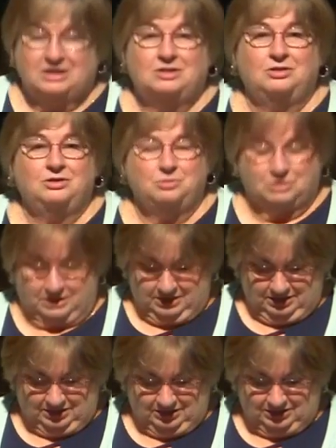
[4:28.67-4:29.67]
Luke
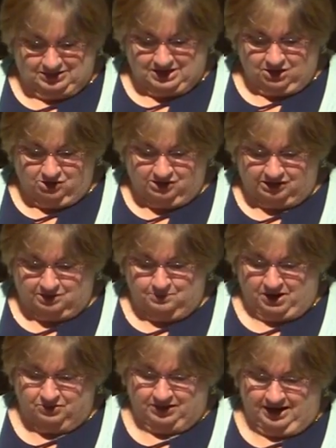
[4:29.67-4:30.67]
tells
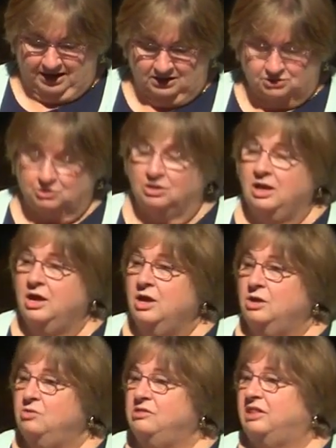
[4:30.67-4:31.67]
about the angel
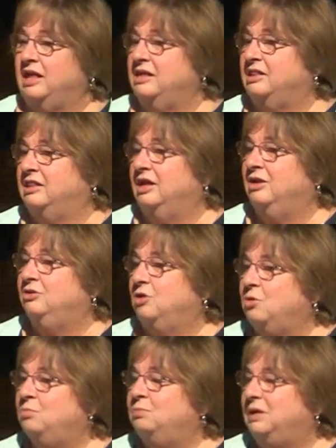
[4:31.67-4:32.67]
who says,
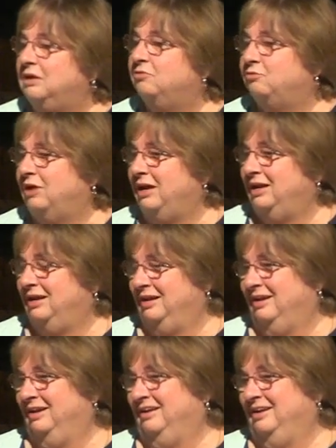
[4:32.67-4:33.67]
Don't be
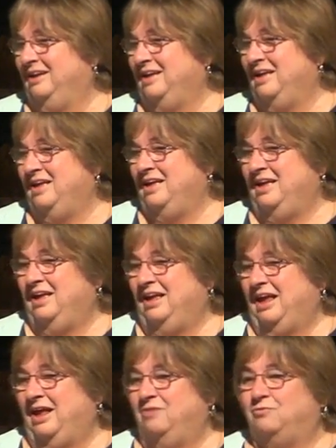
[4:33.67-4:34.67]
afraid.
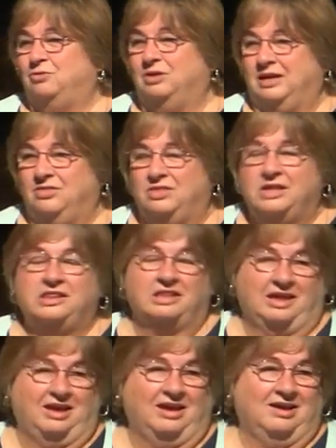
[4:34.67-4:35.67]
And for in this
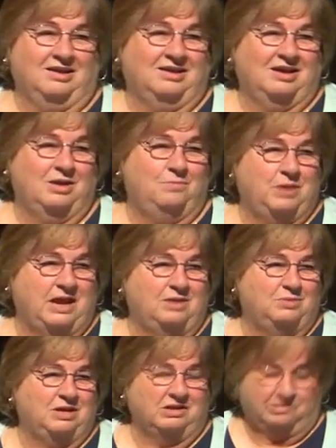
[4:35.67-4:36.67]
day, a
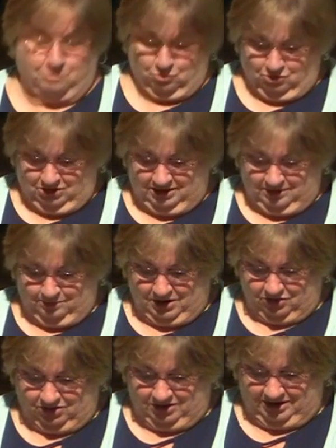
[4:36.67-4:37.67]
baby is born in
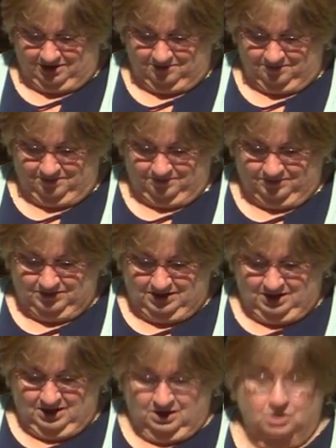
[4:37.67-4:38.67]
Bethlehem,
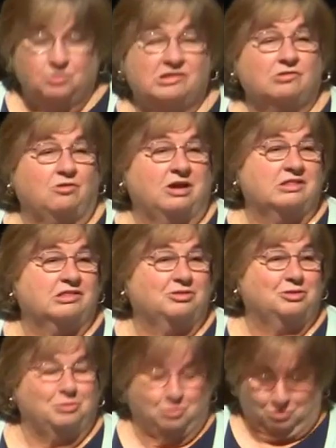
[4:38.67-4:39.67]
who is Christ
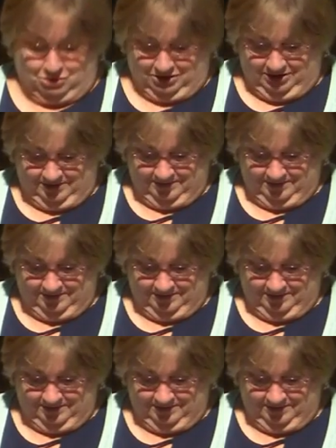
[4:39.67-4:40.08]
the Lord.